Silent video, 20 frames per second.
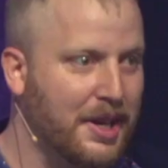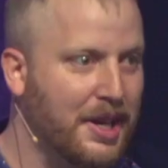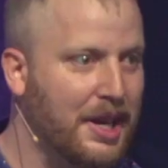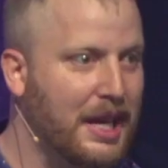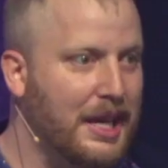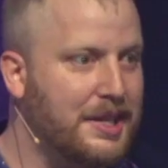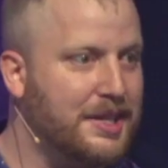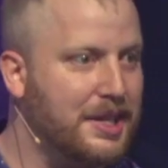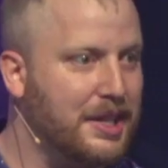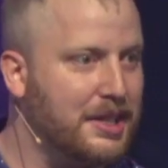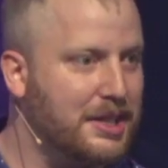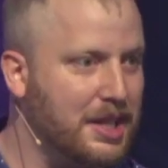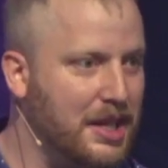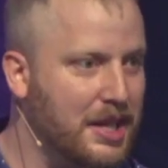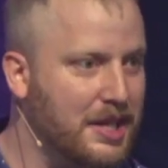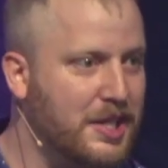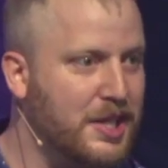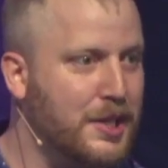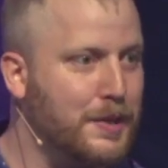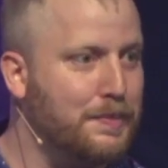He sent
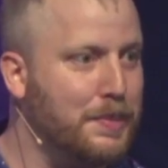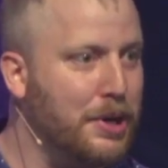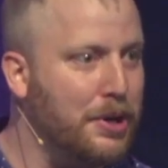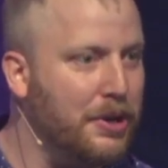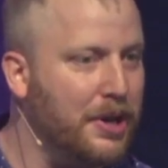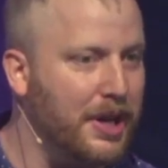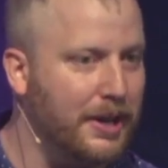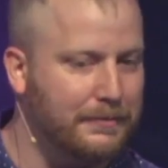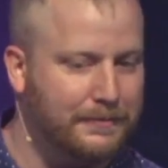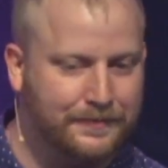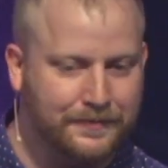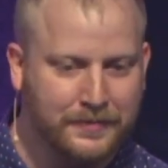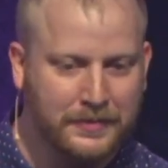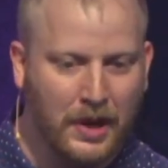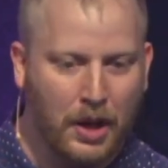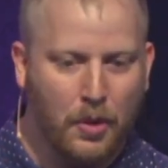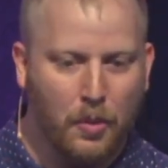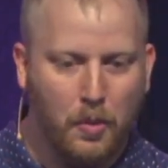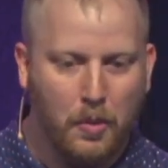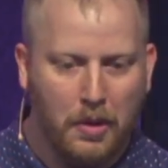His Spirit
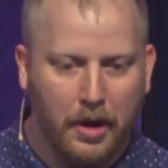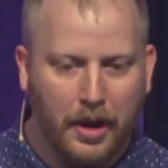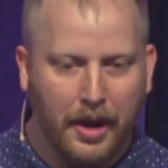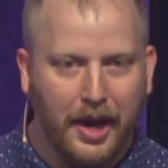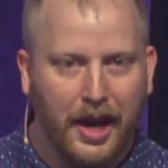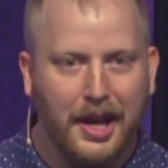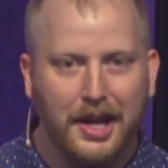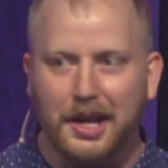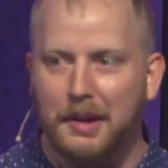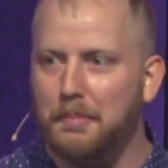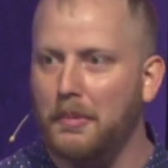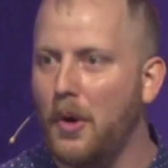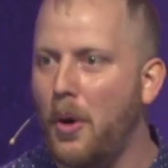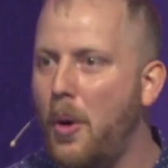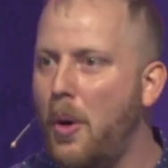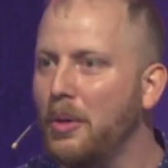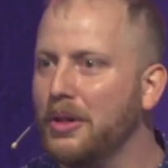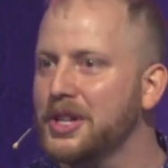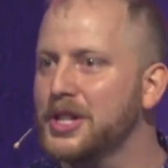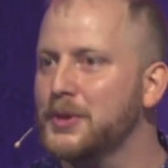and the
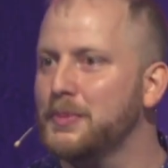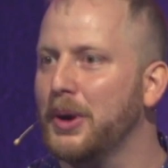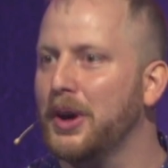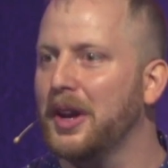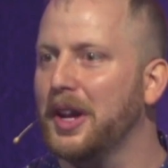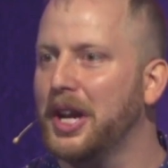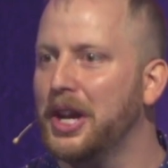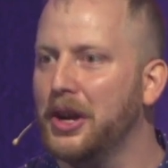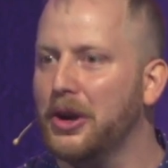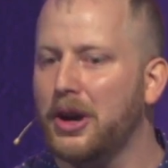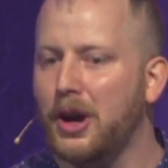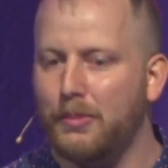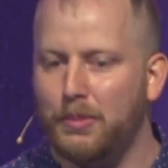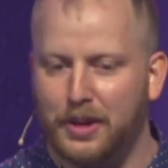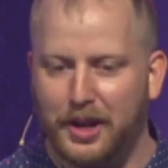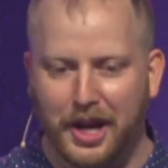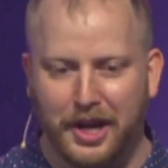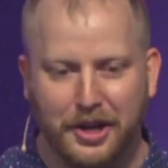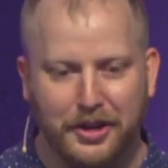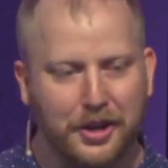Holy Spirit here on
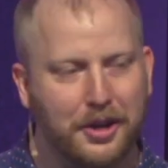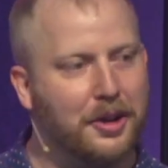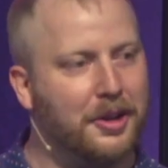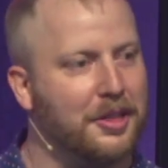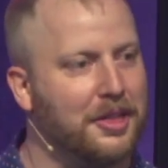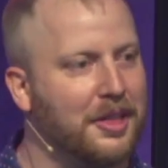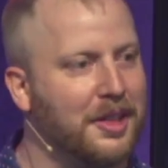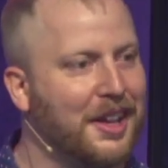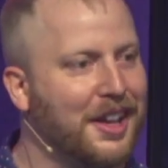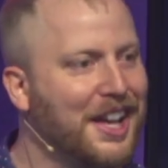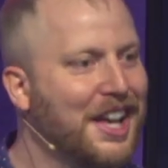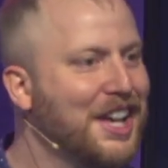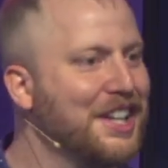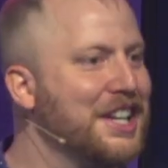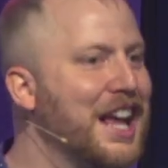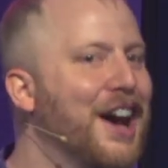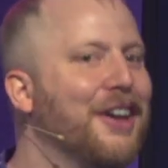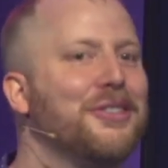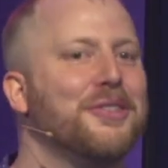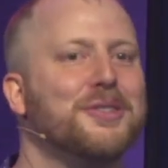planet Earth.
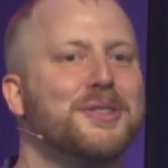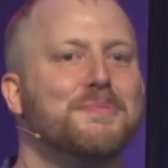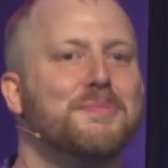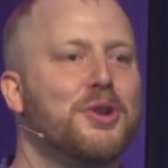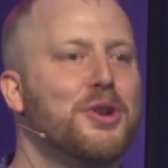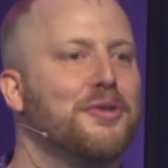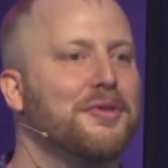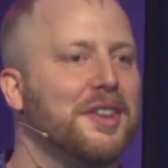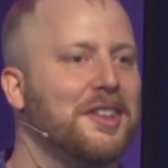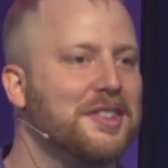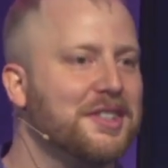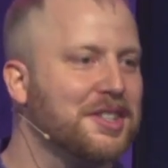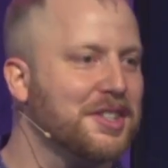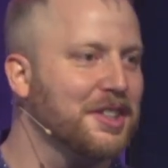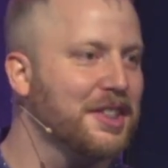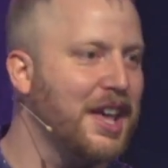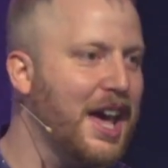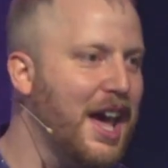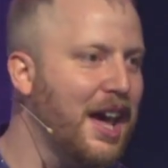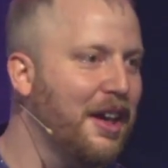Now, those movies
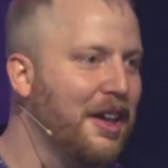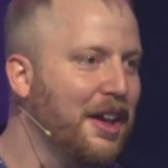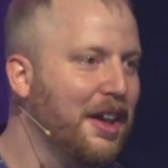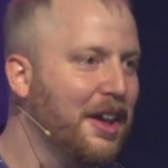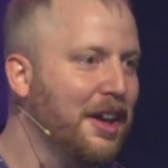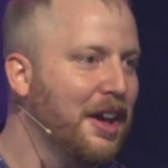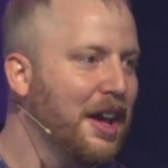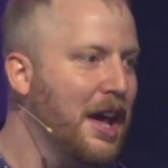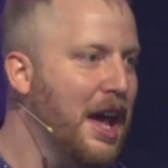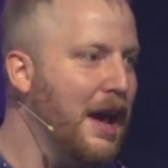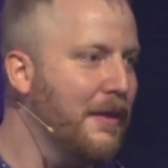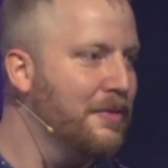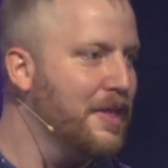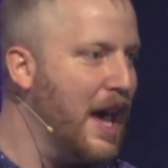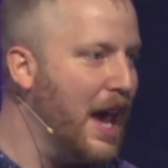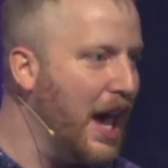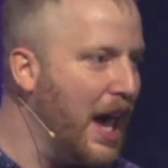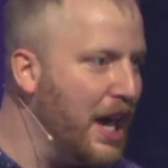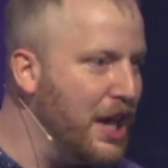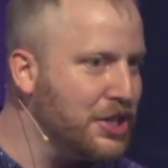that have
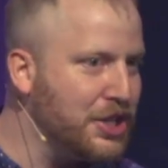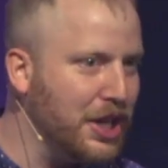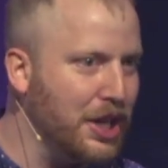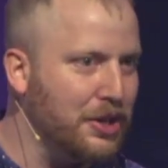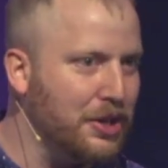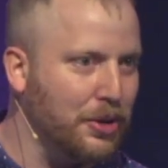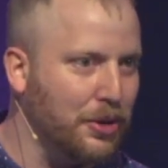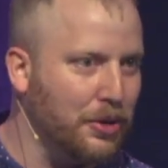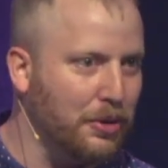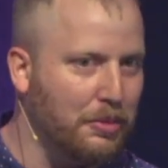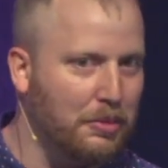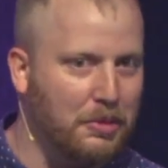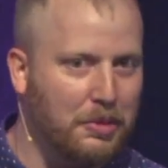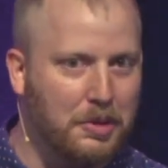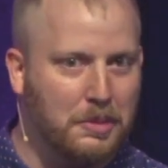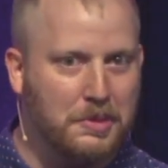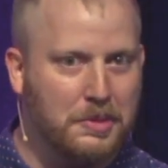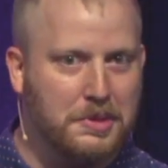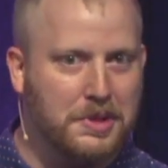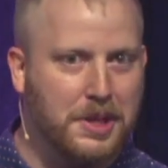that agent or,
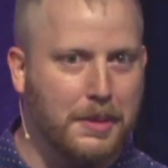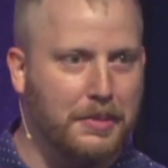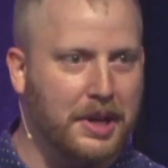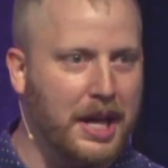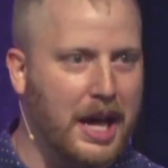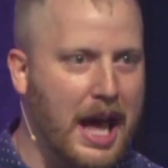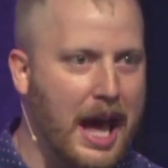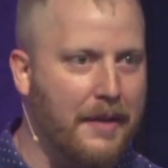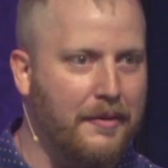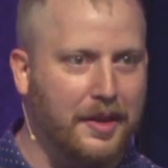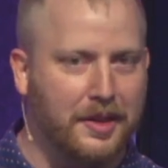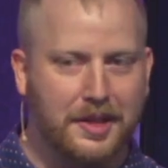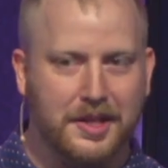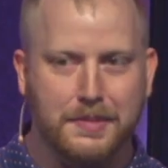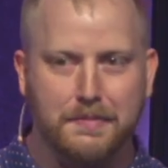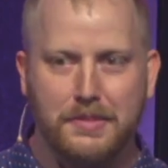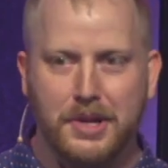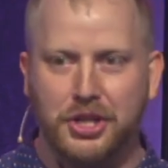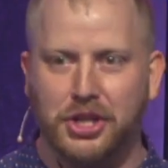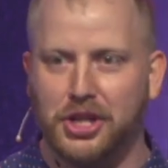or somebody having this
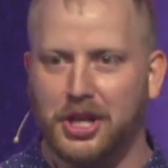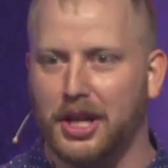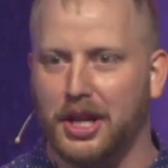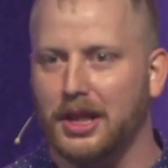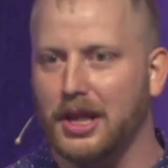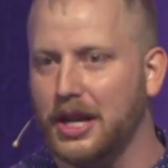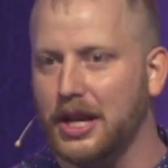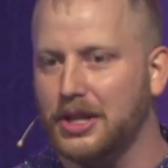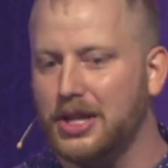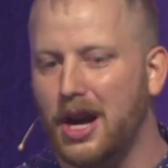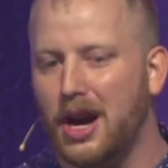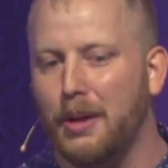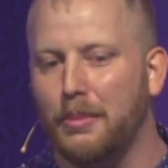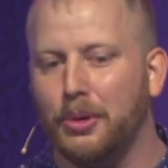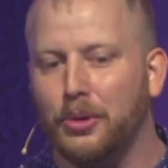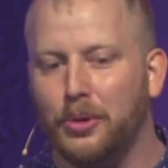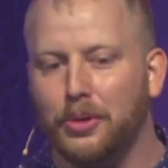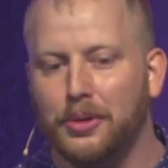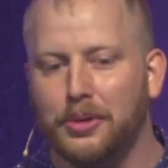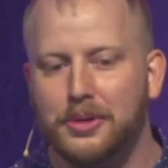mission, like Tom
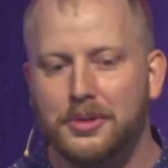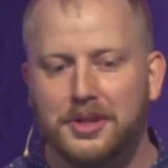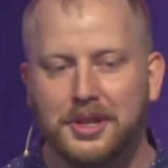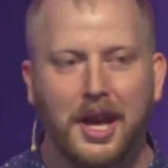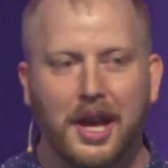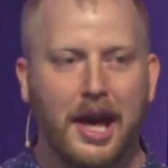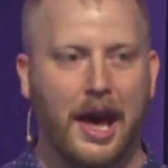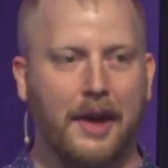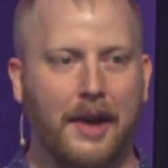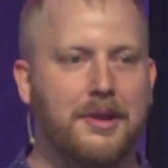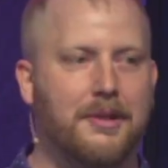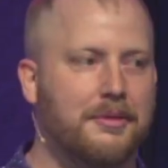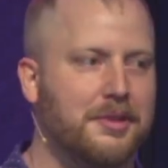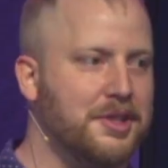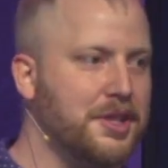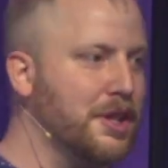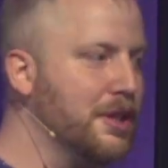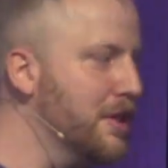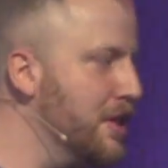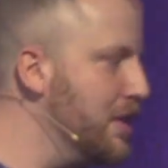Cruise, have you ever
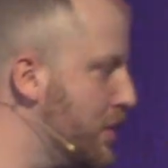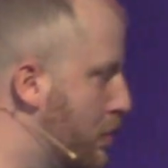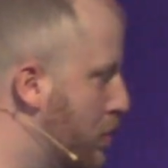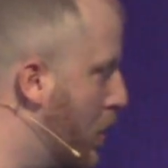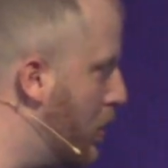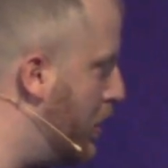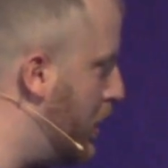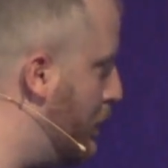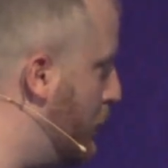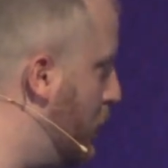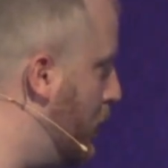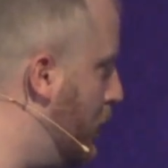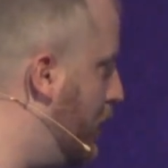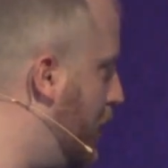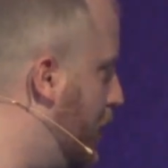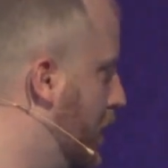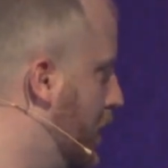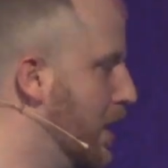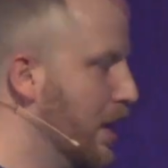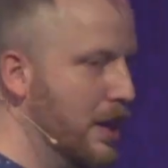seen this quote in a
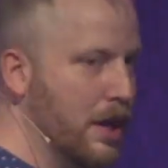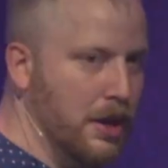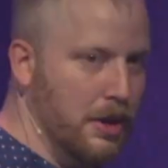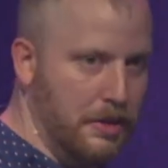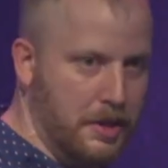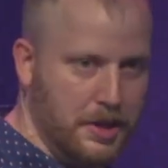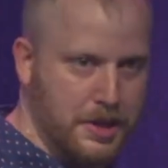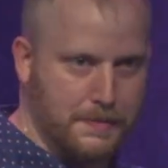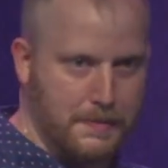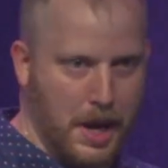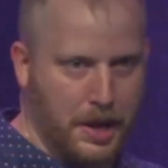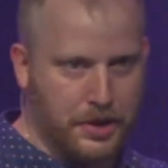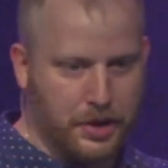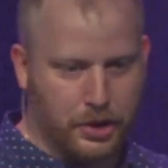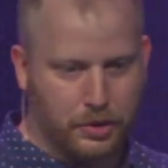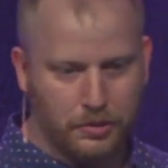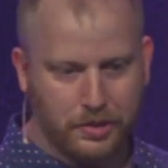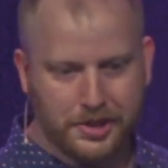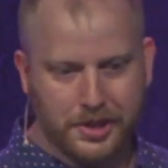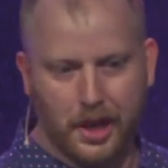movie? This message
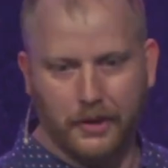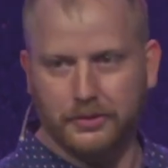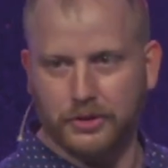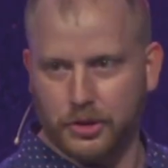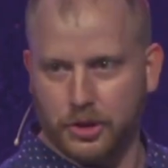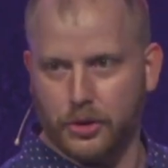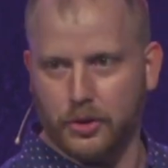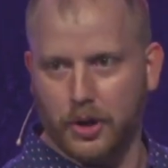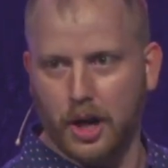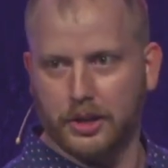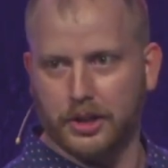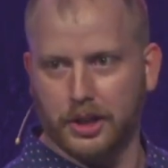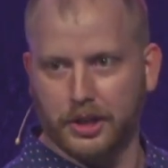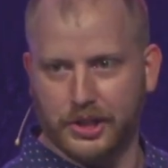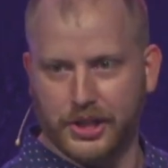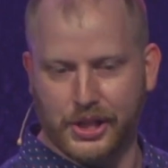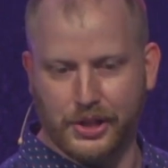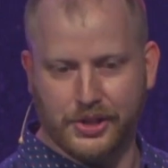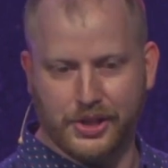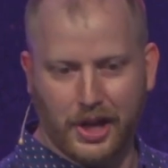will self destruct in
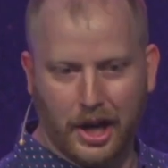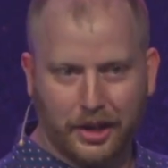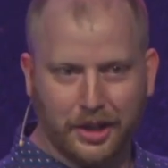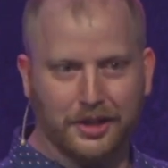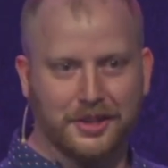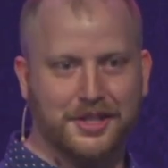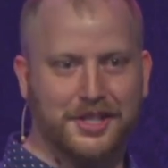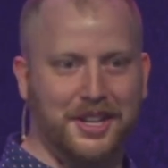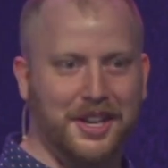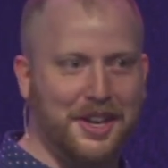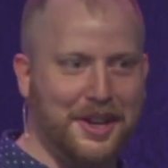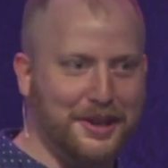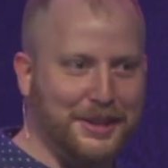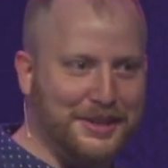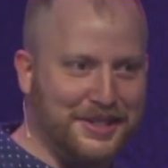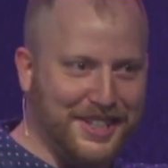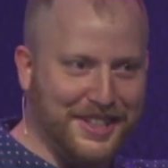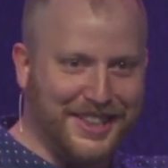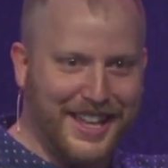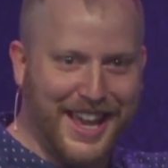10 seconds. You
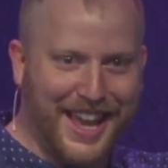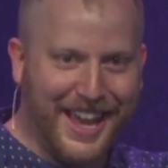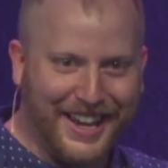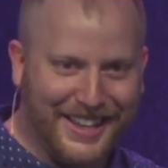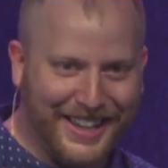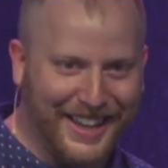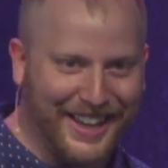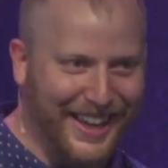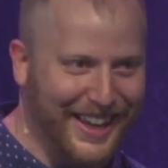seen that?